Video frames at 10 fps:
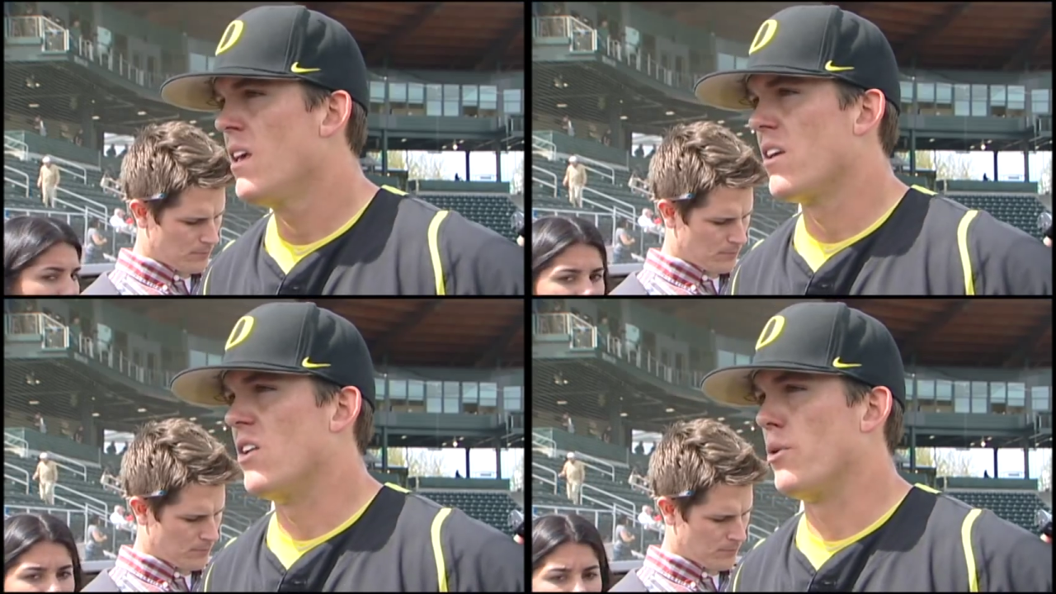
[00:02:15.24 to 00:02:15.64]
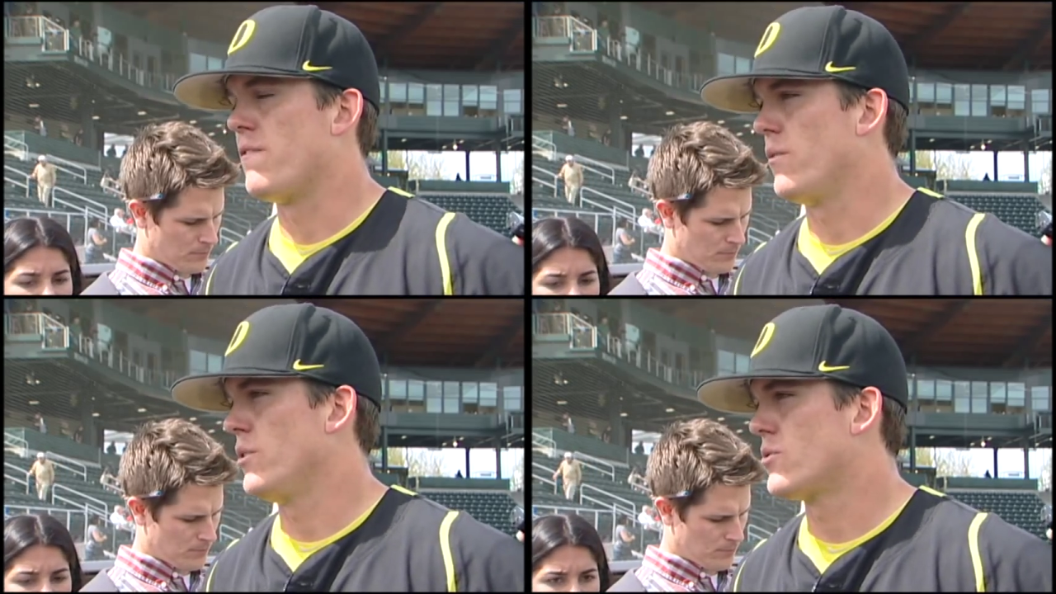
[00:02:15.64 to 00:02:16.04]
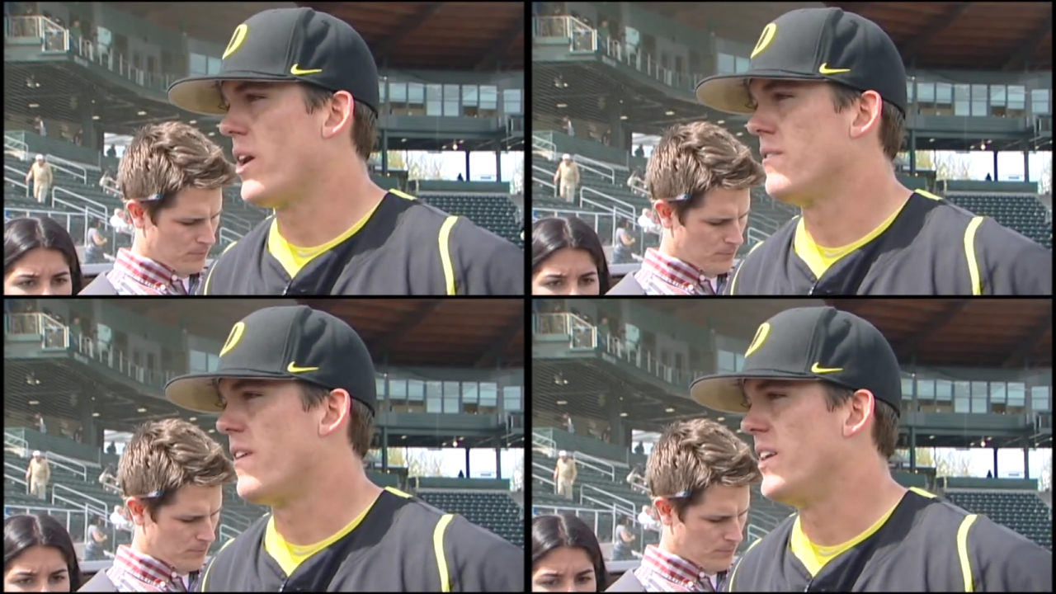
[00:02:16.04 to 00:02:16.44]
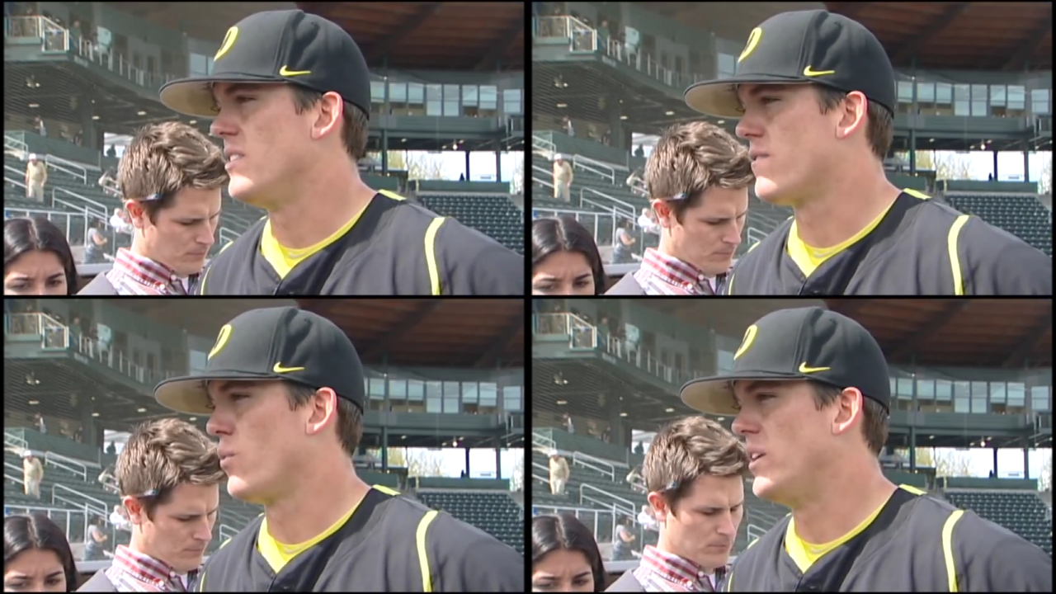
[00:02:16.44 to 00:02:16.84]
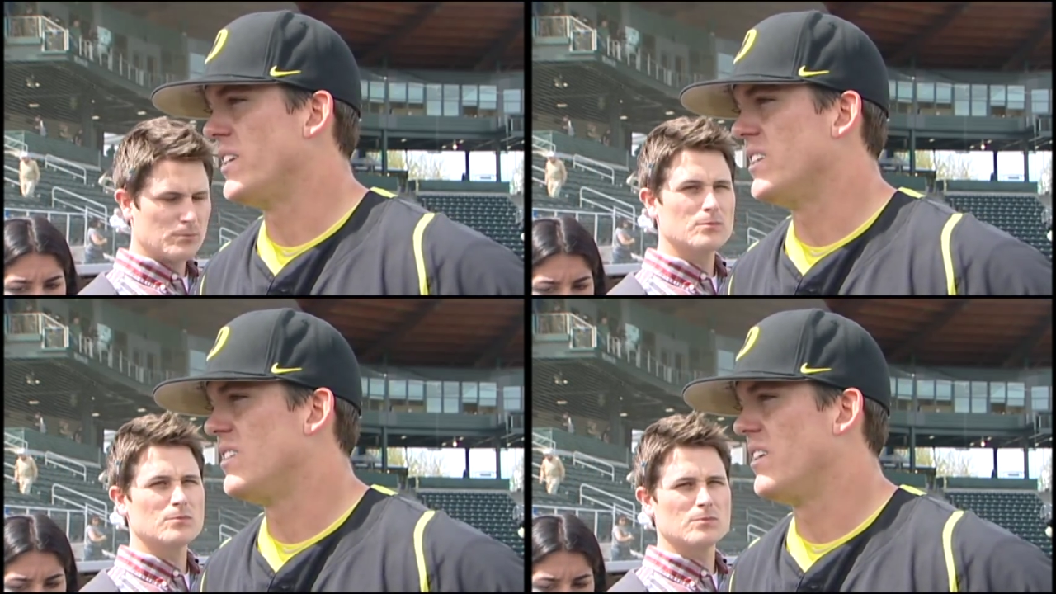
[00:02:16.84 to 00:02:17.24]
Speaker 1: you know, we, we try to find different ways
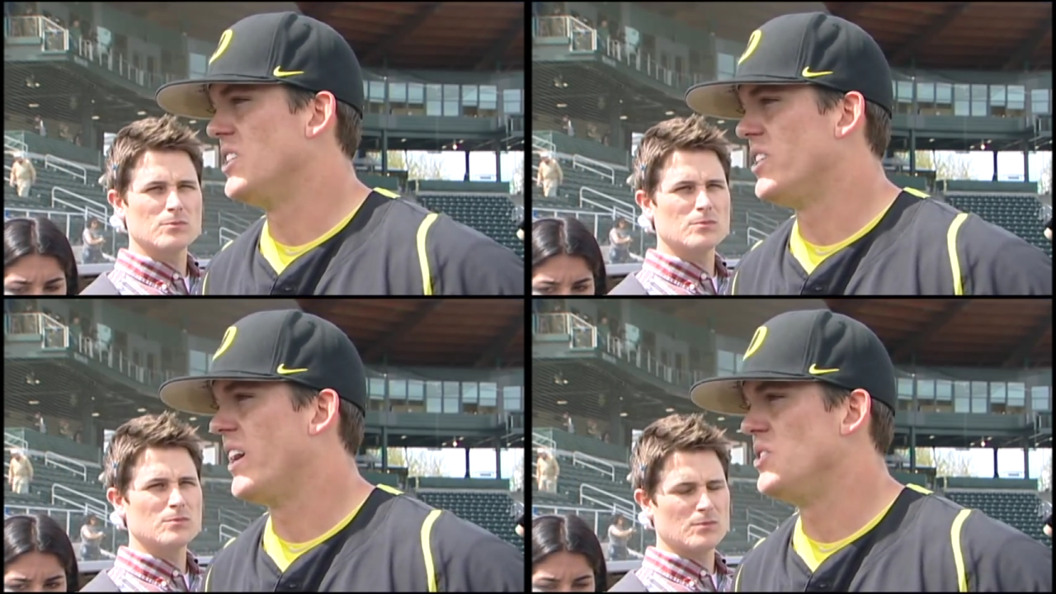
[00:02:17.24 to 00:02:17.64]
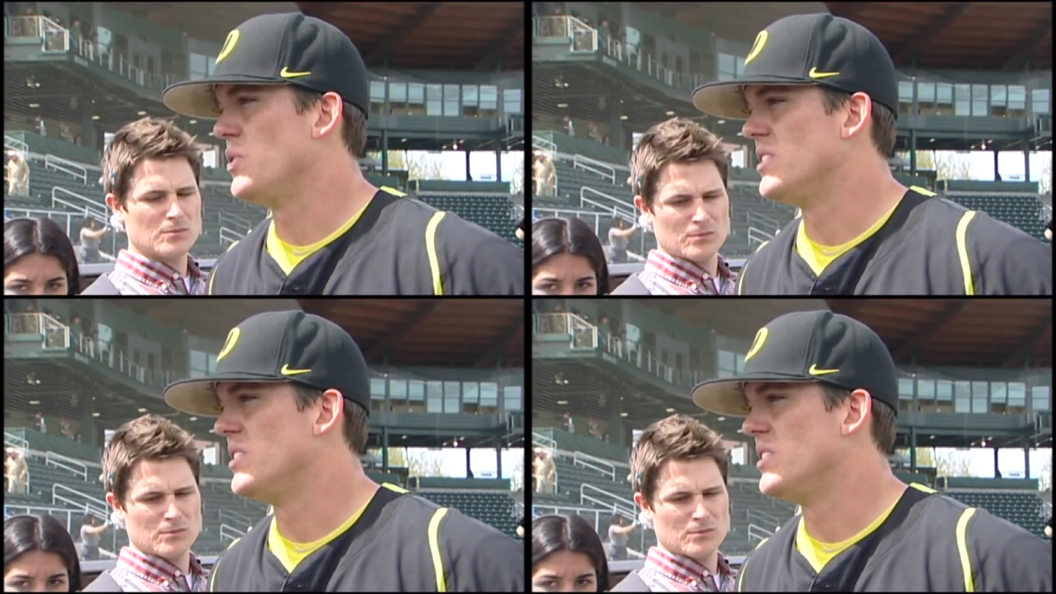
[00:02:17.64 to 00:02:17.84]
to get it done each day, as you can